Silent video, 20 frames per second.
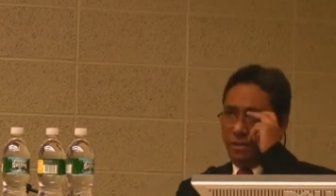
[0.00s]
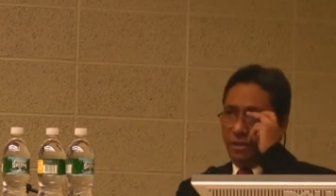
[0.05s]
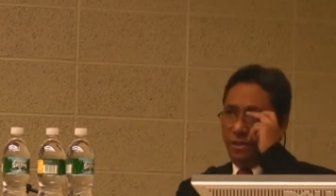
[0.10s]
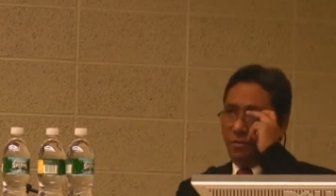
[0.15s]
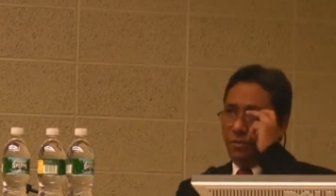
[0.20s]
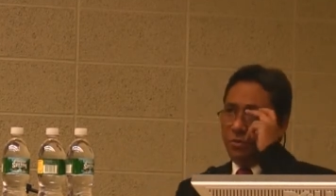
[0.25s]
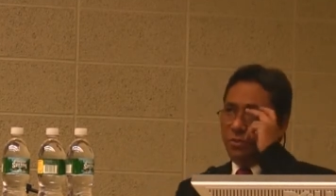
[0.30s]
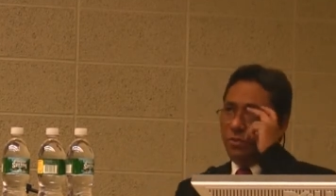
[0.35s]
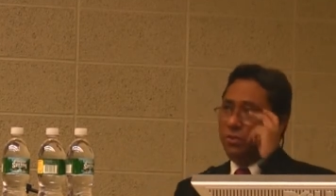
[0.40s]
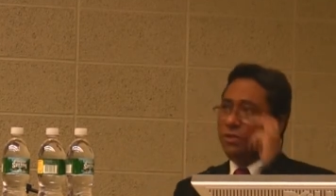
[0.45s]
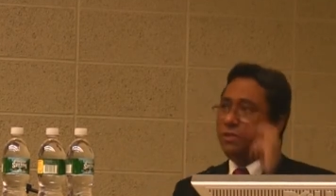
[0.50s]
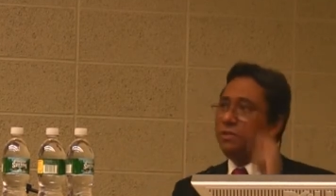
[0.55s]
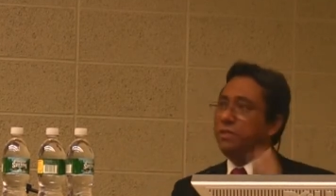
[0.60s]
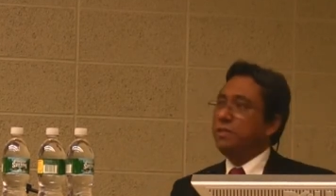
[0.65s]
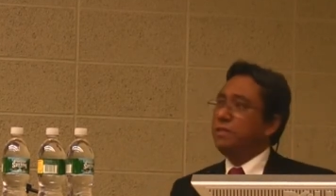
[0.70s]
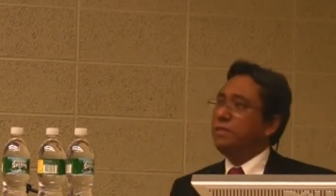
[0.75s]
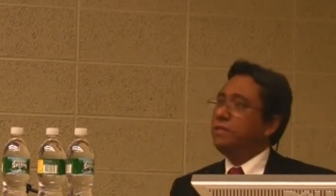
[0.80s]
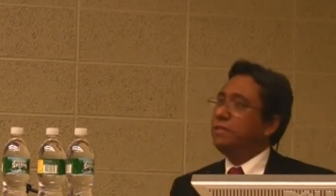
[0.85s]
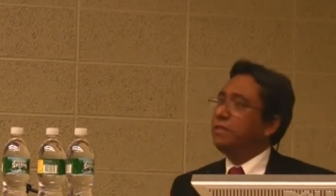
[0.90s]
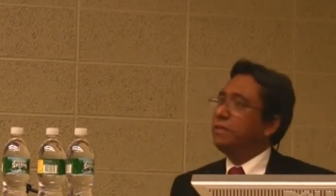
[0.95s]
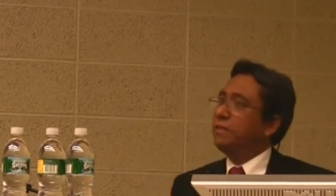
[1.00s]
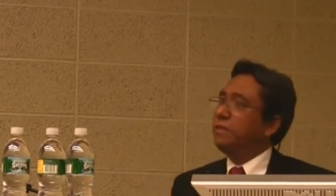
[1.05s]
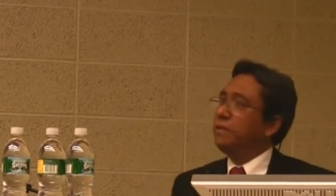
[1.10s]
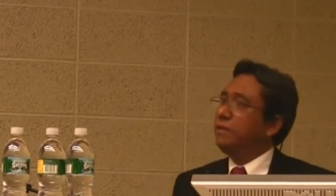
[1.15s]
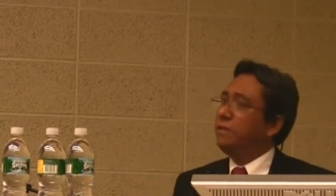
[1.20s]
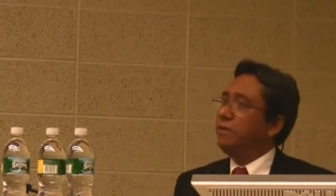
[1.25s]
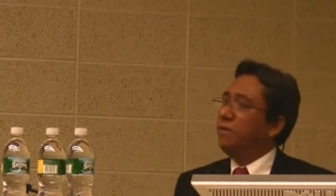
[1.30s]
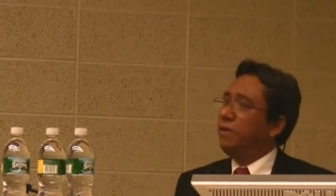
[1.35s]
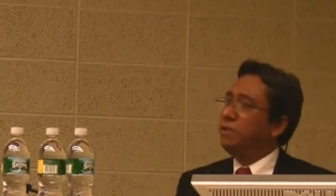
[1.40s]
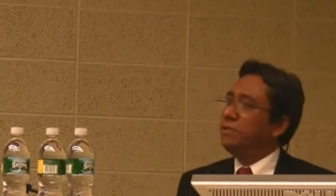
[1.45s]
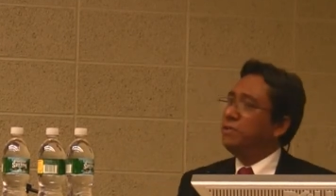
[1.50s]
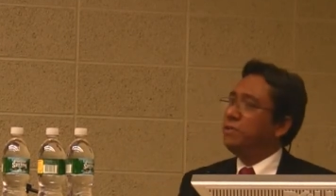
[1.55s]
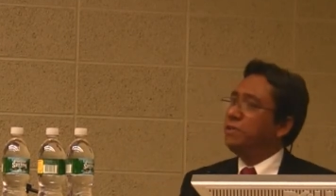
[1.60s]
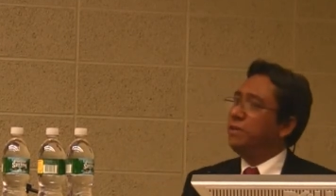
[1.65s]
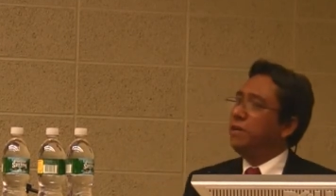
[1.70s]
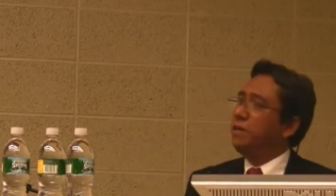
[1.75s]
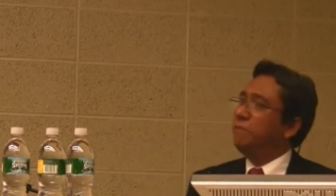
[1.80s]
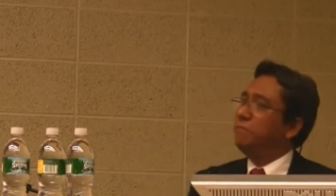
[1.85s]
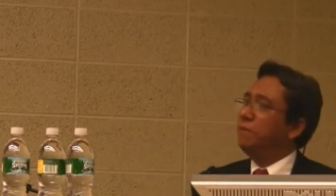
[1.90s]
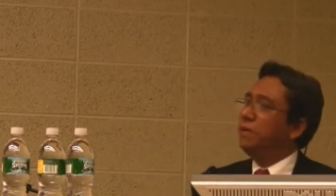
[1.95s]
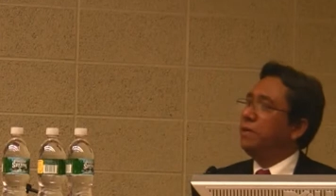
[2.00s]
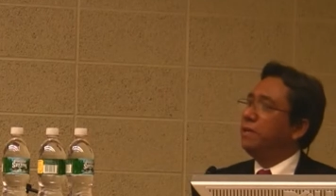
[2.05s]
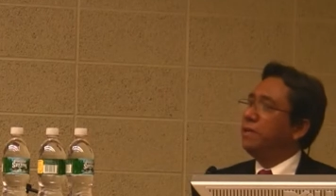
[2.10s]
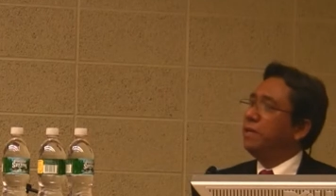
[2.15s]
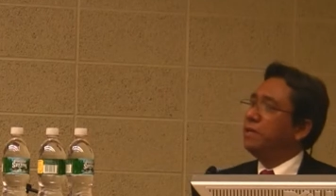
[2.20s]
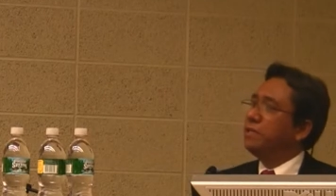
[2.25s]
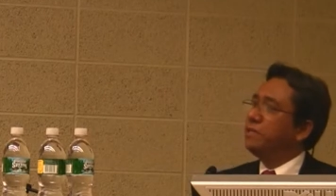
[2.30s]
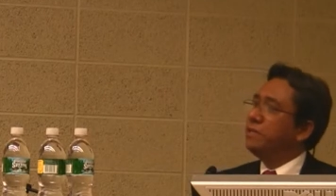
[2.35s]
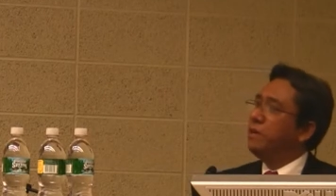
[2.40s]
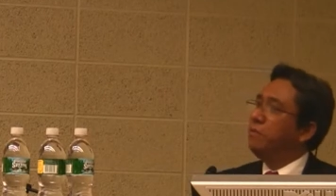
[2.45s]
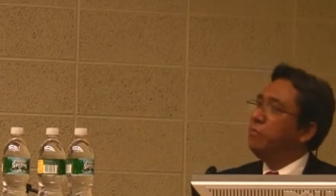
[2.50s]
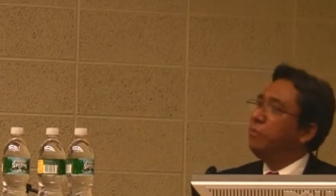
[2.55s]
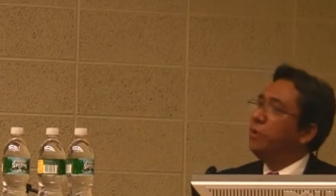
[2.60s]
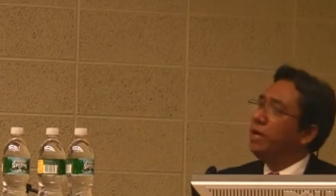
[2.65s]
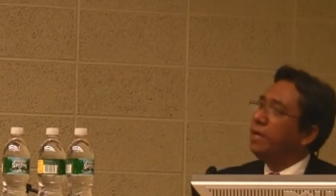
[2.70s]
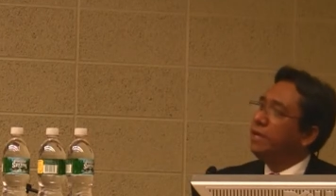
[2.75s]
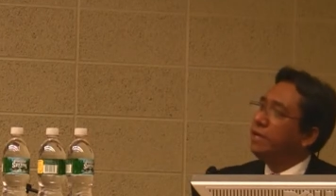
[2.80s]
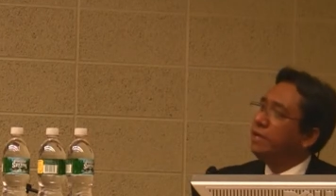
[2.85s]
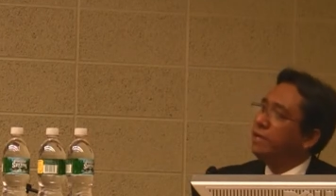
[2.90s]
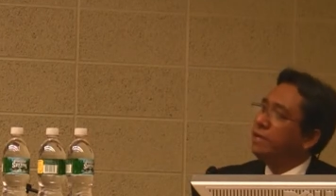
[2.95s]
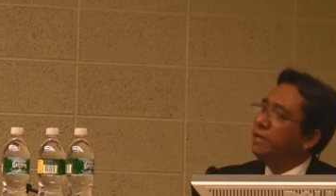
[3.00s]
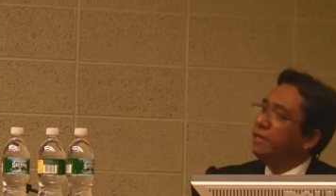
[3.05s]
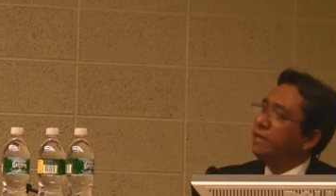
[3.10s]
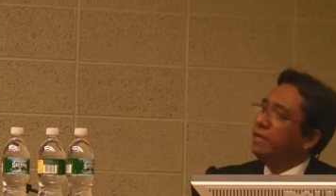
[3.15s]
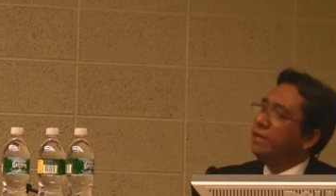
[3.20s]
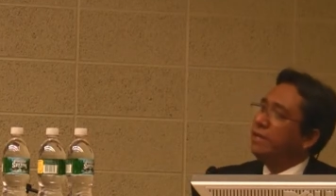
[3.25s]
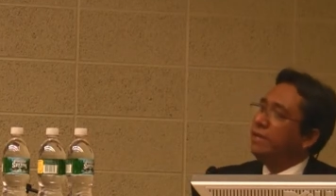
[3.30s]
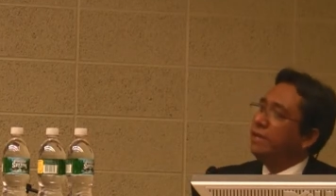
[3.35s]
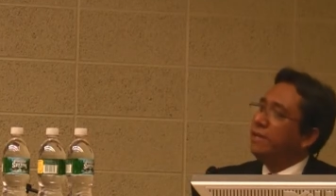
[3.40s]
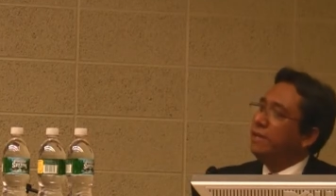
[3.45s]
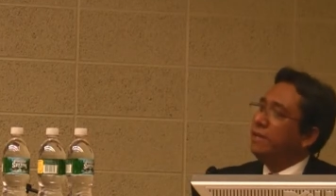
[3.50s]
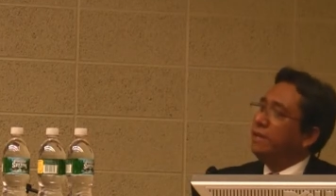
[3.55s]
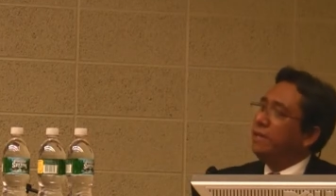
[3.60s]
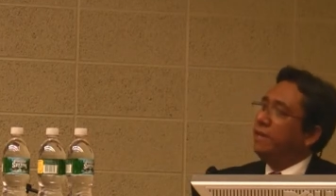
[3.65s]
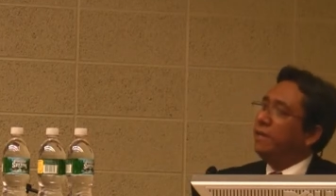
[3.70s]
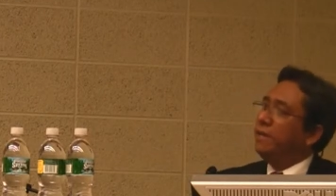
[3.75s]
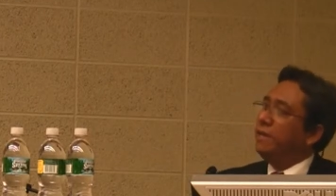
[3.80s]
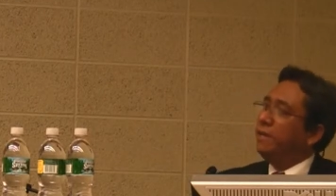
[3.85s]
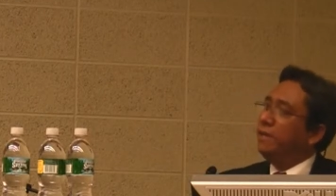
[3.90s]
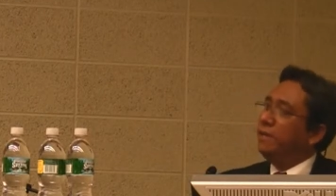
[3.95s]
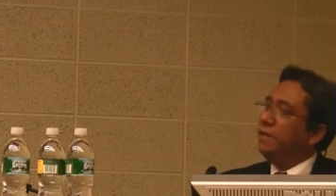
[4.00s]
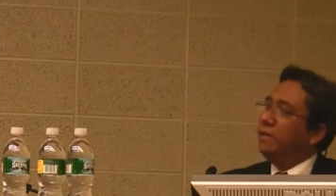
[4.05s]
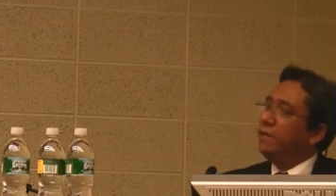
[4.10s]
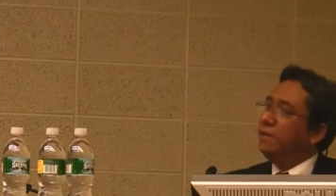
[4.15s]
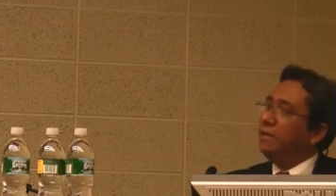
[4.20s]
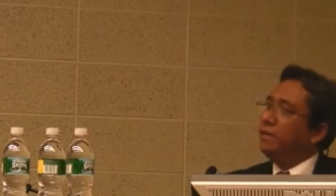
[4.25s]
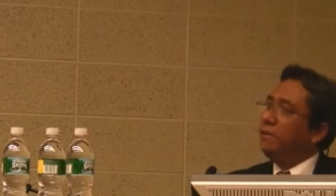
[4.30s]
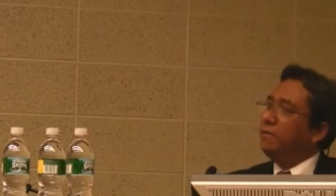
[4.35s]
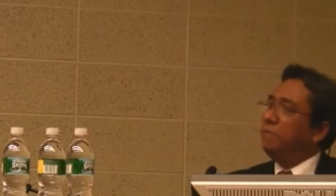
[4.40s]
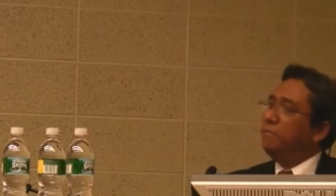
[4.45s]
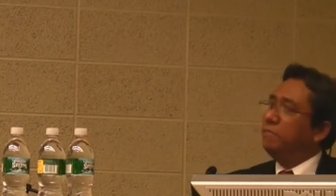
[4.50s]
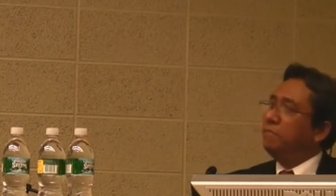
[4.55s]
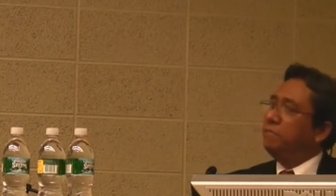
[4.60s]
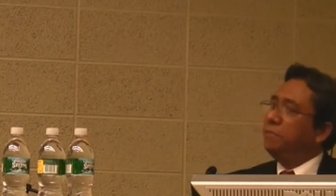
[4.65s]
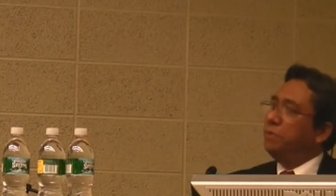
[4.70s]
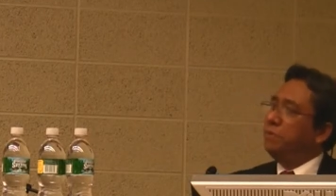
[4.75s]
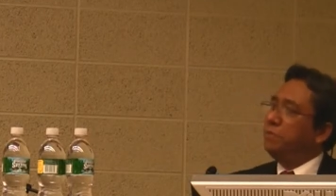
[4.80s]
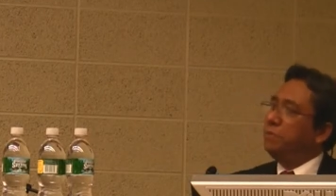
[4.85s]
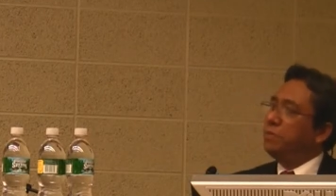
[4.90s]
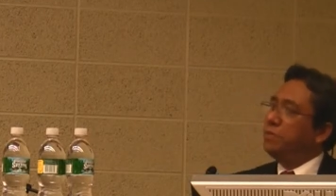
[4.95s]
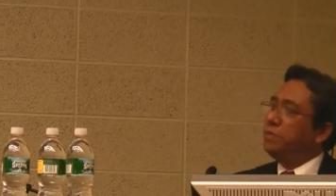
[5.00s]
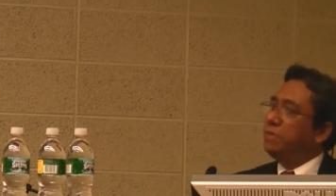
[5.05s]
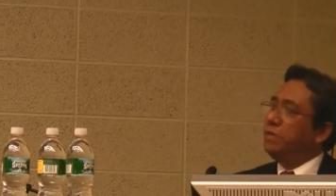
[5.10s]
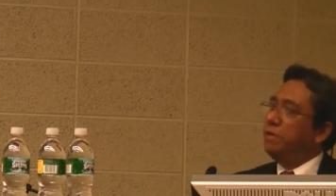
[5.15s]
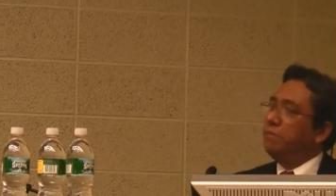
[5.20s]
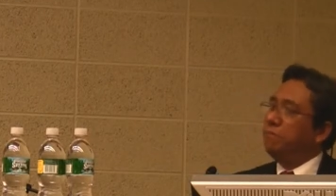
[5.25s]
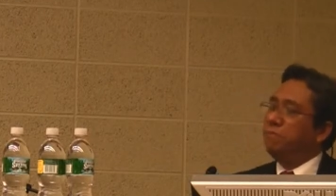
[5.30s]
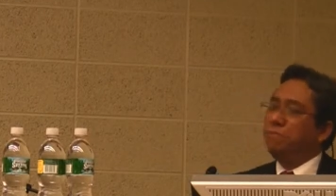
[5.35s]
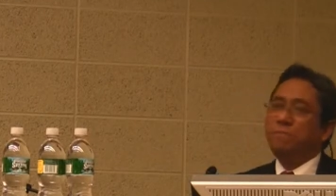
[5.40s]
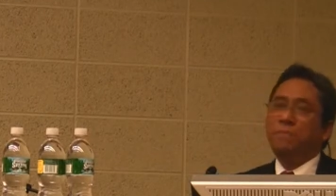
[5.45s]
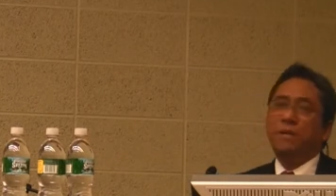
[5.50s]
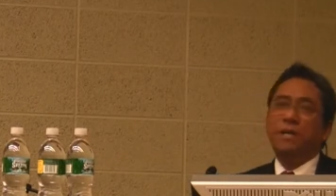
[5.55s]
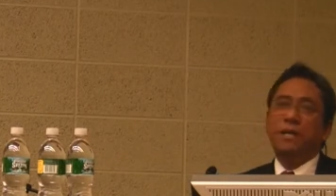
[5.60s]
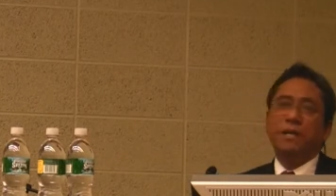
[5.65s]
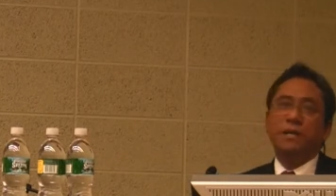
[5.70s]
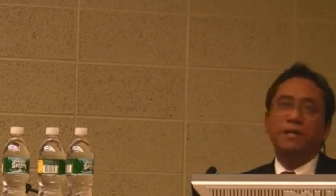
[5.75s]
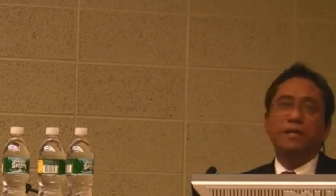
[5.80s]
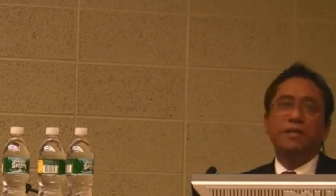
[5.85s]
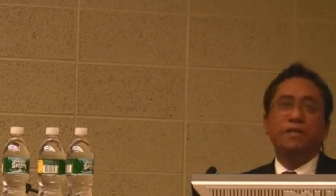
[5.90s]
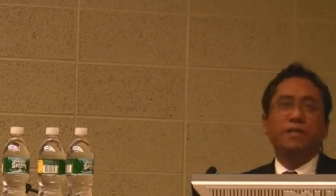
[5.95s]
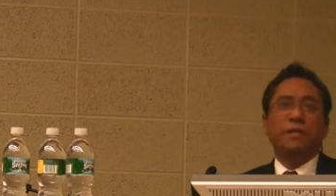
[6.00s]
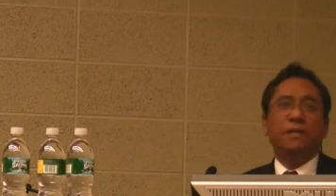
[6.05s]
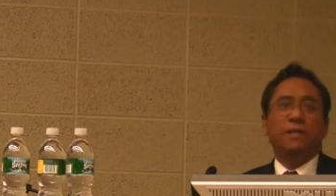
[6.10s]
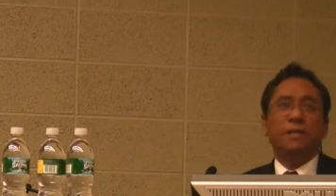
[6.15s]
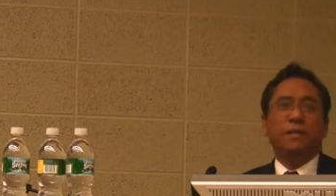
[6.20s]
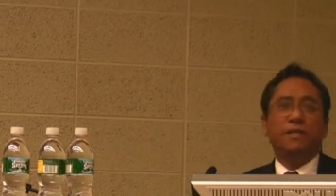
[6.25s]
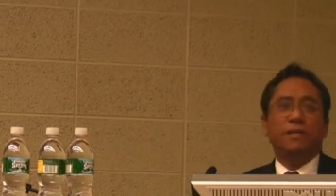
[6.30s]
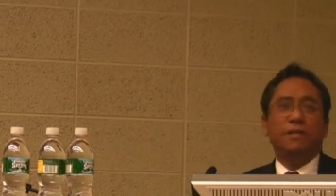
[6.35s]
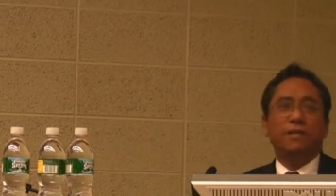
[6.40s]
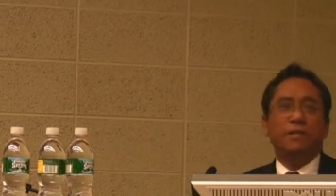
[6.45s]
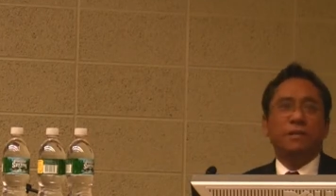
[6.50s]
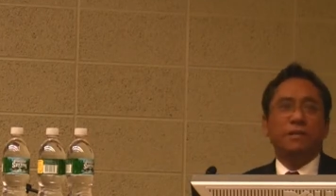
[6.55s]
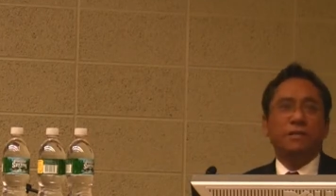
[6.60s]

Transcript: and also this is crunch time, right? Exam week, and people stay up late, and then